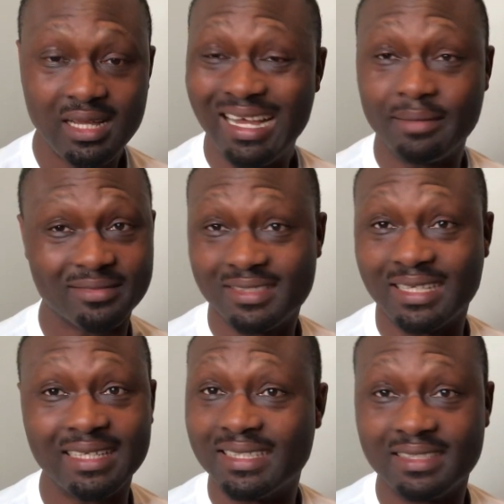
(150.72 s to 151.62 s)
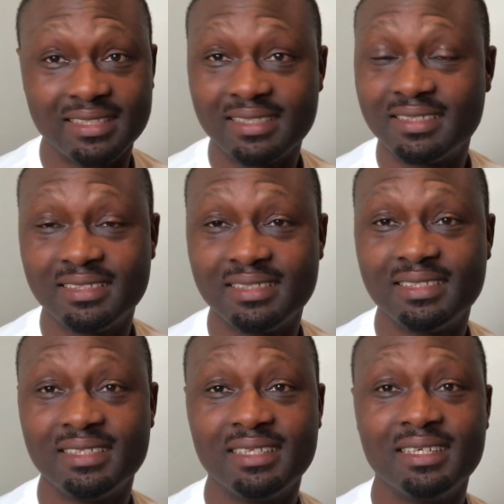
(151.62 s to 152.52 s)
I'm stranded.
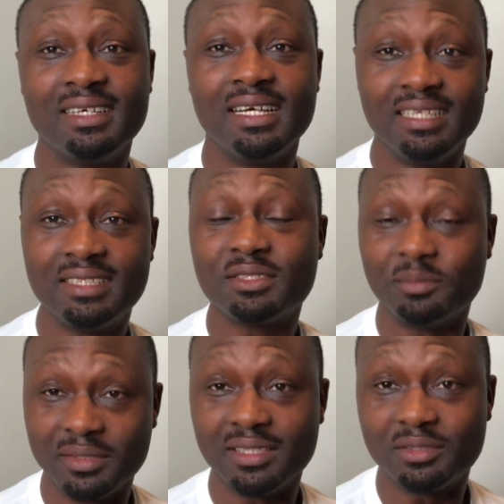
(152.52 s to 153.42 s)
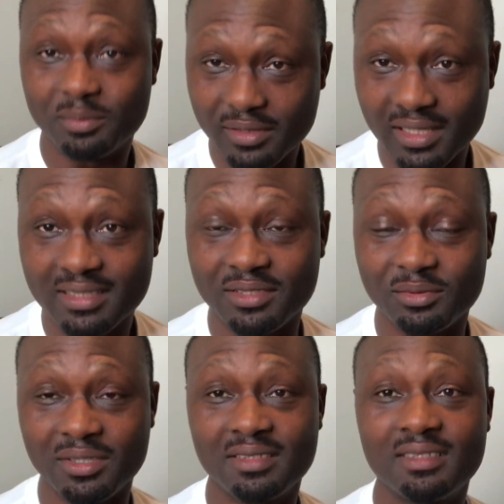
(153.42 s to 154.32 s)
I need somebody to practice
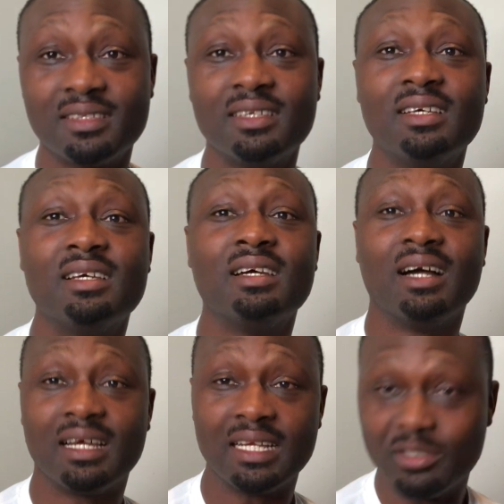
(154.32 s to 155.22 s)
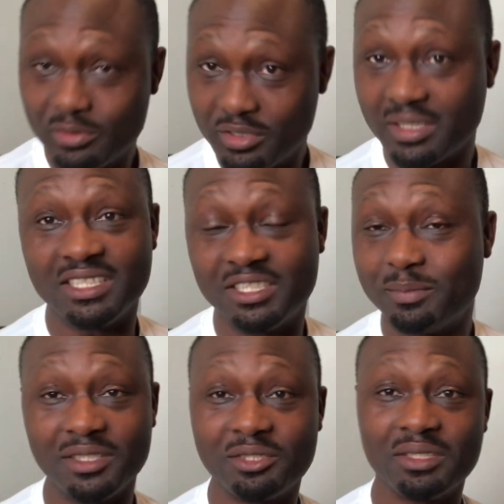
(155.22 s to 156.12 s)
with. And I know you're a
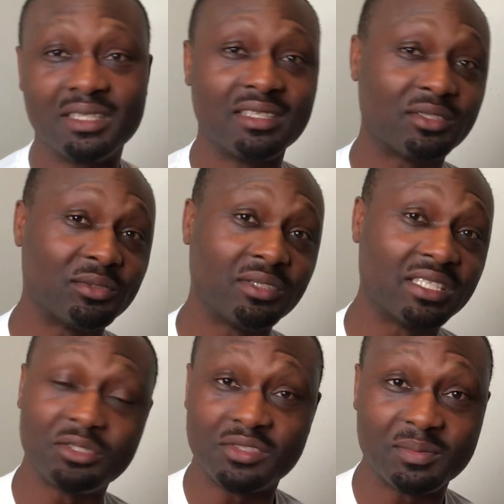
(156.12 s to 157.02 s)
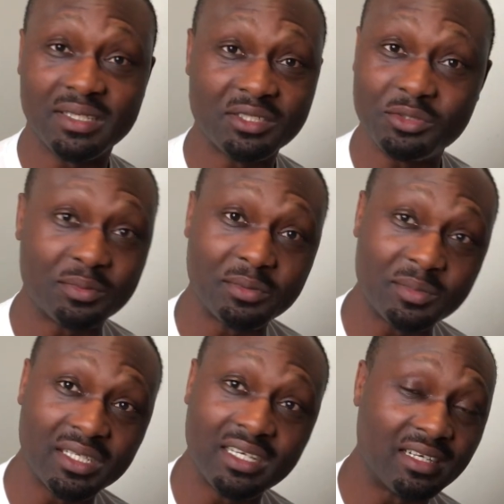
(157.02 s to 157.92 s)
GP trainer, so I suspect you
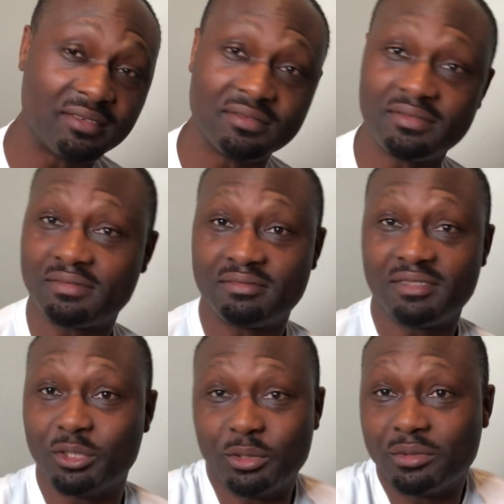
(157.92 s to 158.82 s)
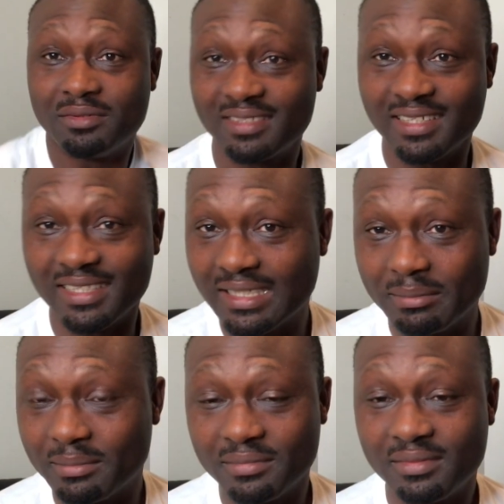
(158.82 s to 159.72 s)
probably have,
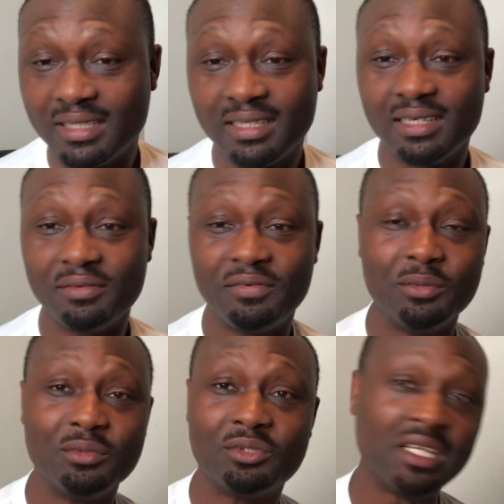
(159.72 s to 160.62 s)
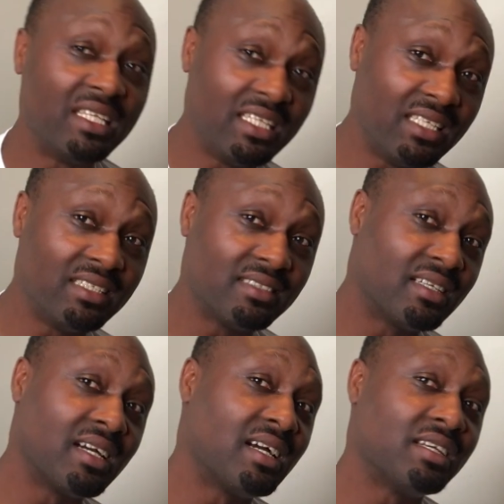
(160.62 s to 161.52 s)
a few trainees
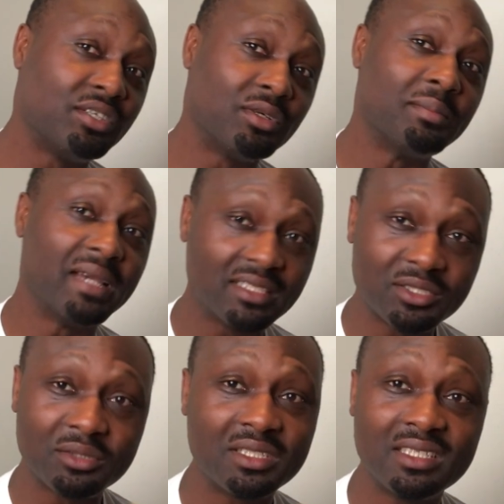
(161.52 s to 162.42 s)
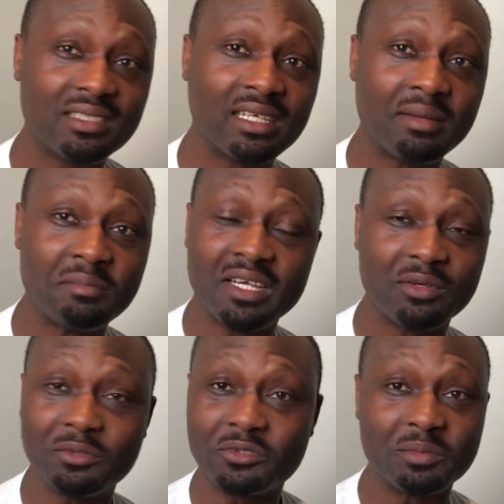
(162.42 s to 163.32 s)
that you're mentoring that might
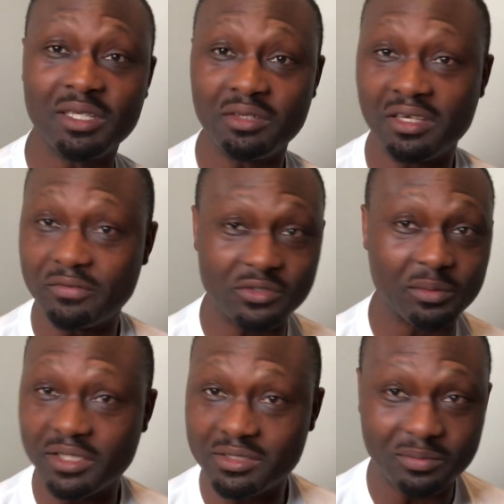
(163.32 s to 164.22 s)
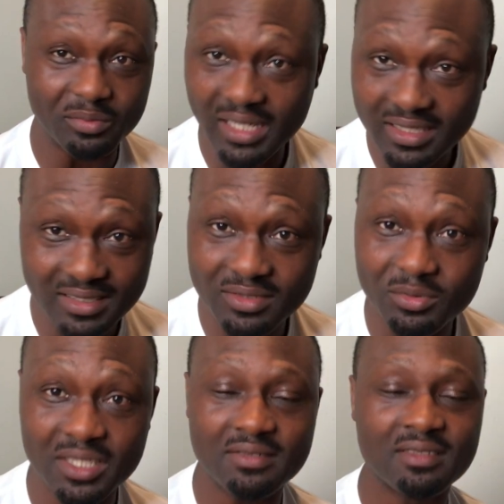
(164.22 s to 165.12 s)
also be looking for somebody to practice
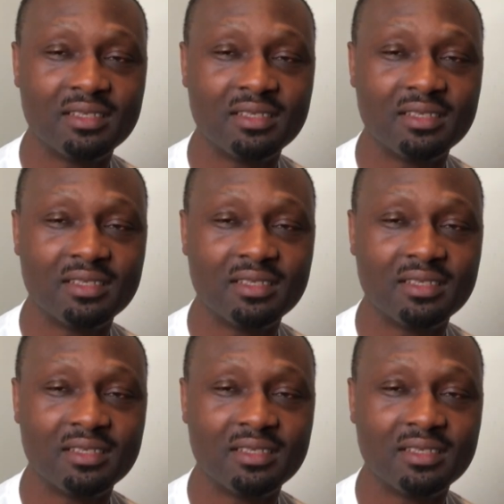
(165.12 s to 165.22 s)
with.